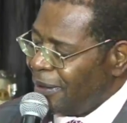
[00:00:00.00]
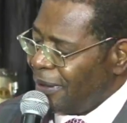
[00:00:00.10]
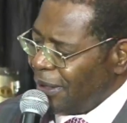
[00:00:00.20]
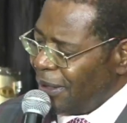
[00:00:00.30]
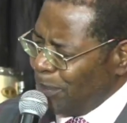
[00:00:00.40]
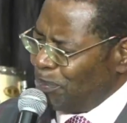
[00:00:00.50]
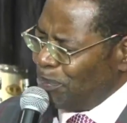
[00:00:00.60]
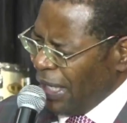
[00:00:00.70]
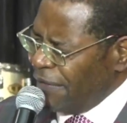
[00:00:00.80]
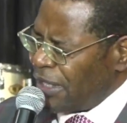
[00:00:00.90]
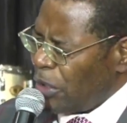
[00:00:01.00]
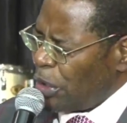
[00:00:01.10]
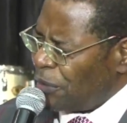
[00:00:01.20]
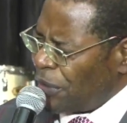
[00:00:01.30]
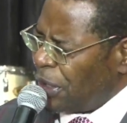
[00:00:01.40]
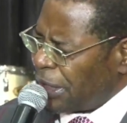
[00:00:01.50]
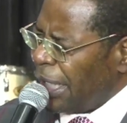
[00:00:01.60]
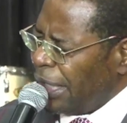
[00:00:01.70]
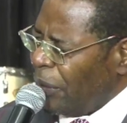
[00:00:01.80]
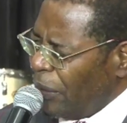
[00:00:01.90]
He believed the word of God
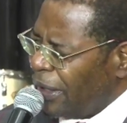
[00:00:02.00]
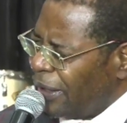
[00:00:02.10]
anyway.